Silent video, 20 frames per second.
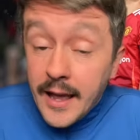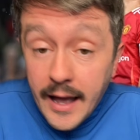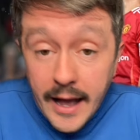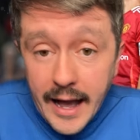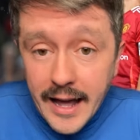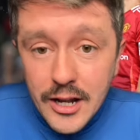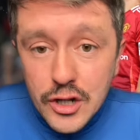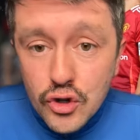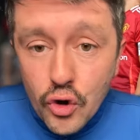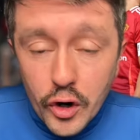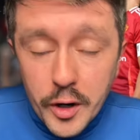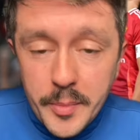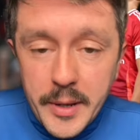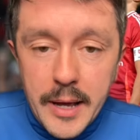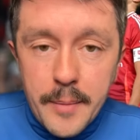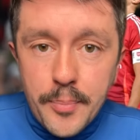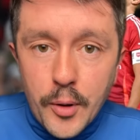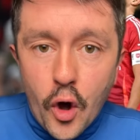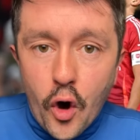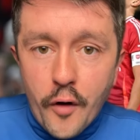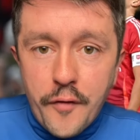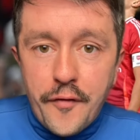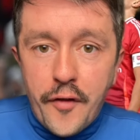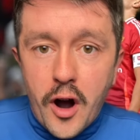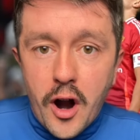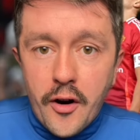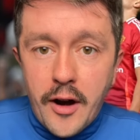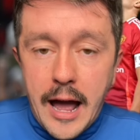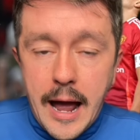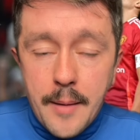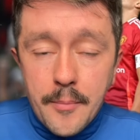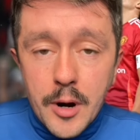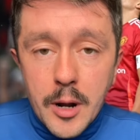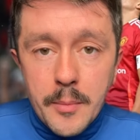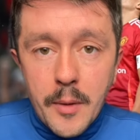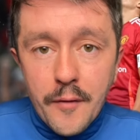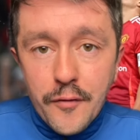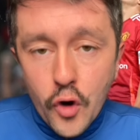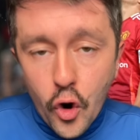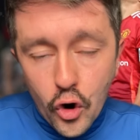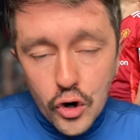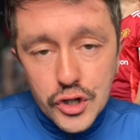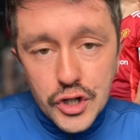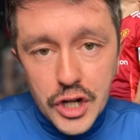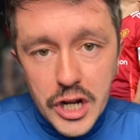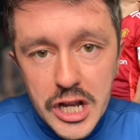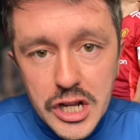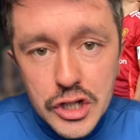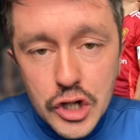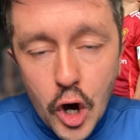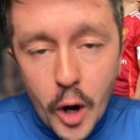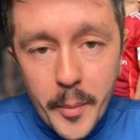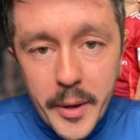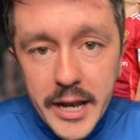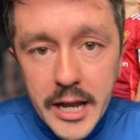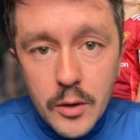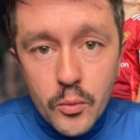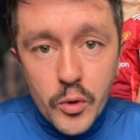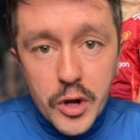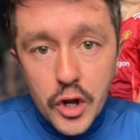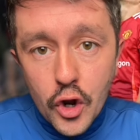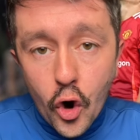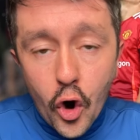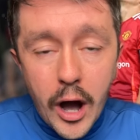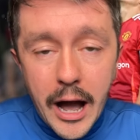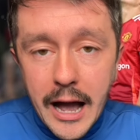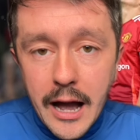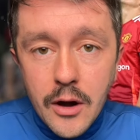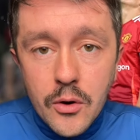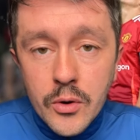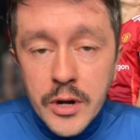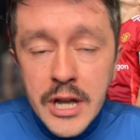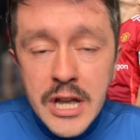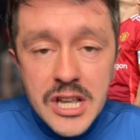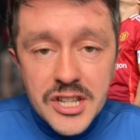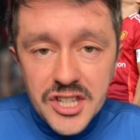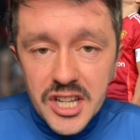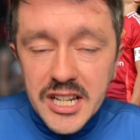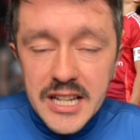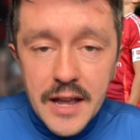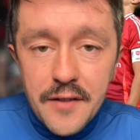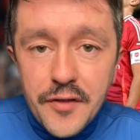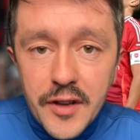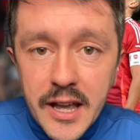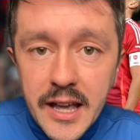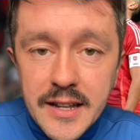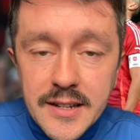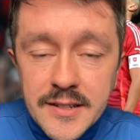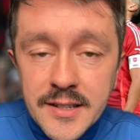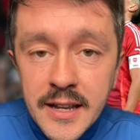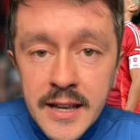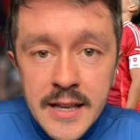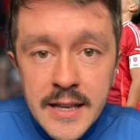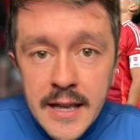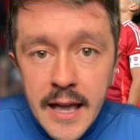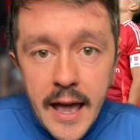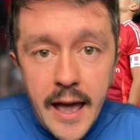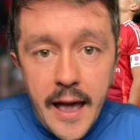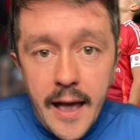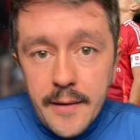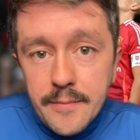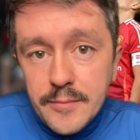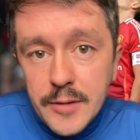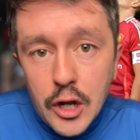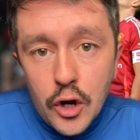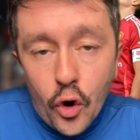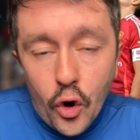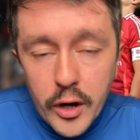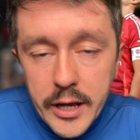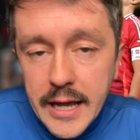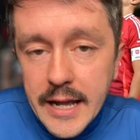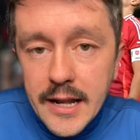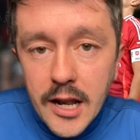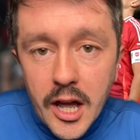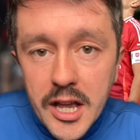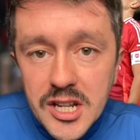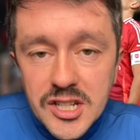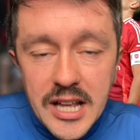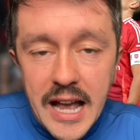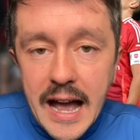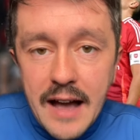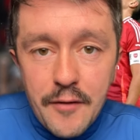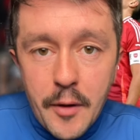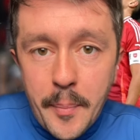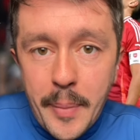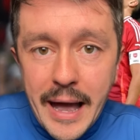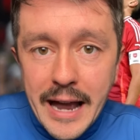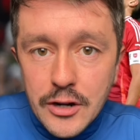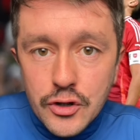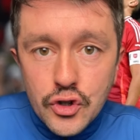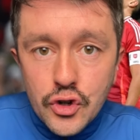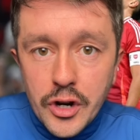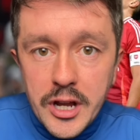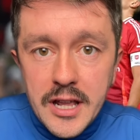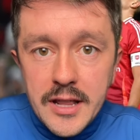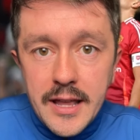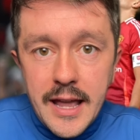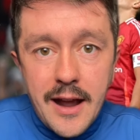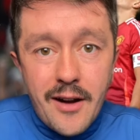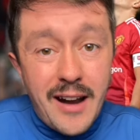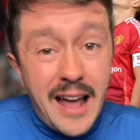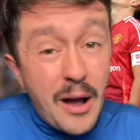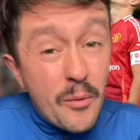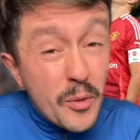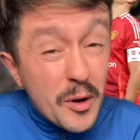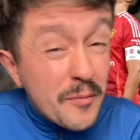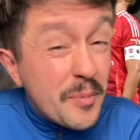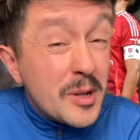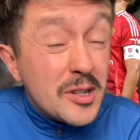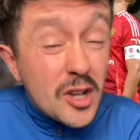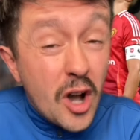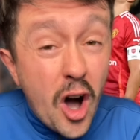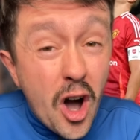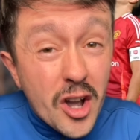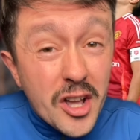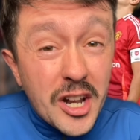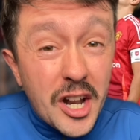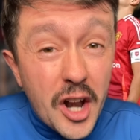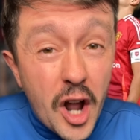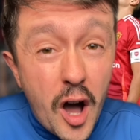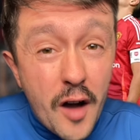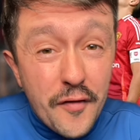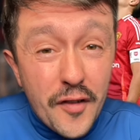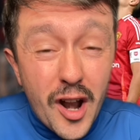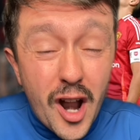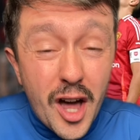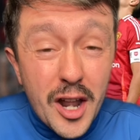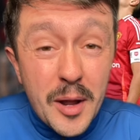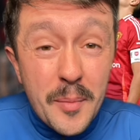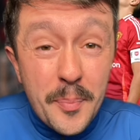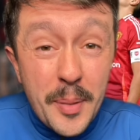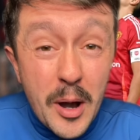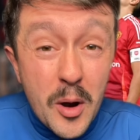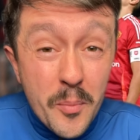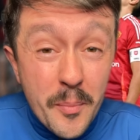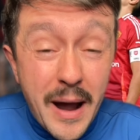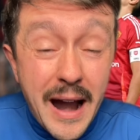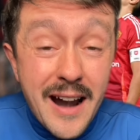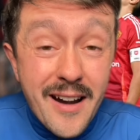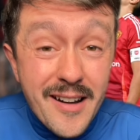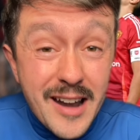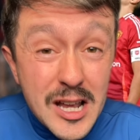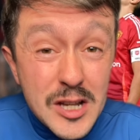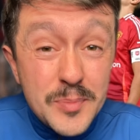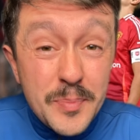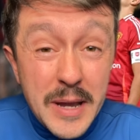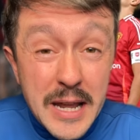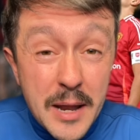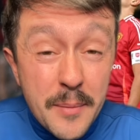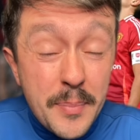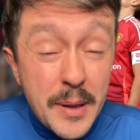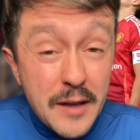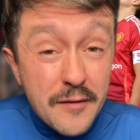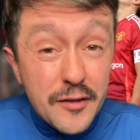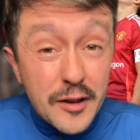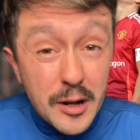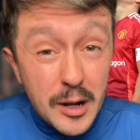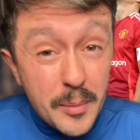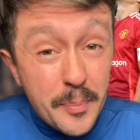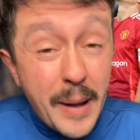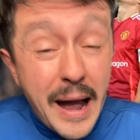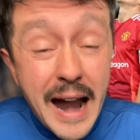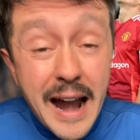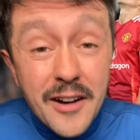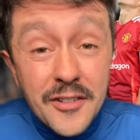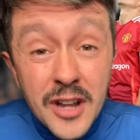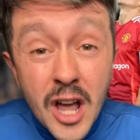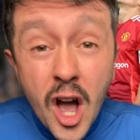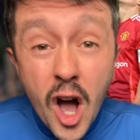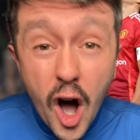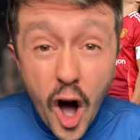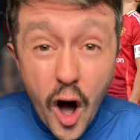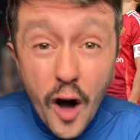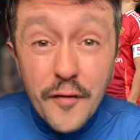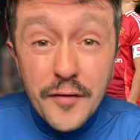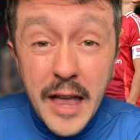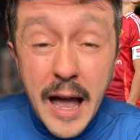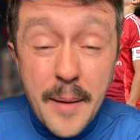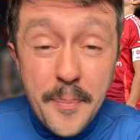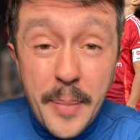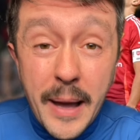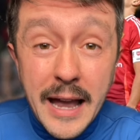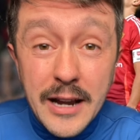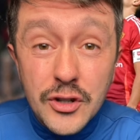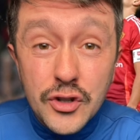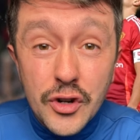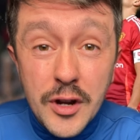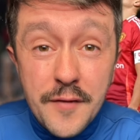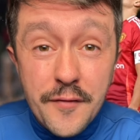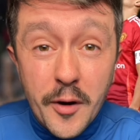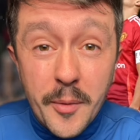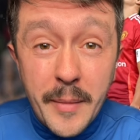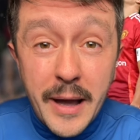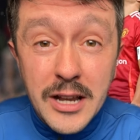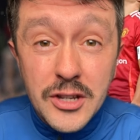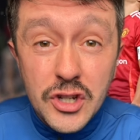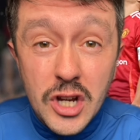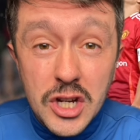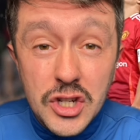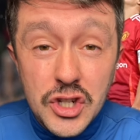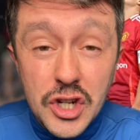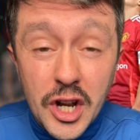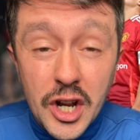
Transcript: And it's going to be a blow for Amram. Of course it is coming in. We know how significant, you know, he likes to have a back three there. And we've been talking an awful lot about Martinez being a pivotal part of that back three for Manchester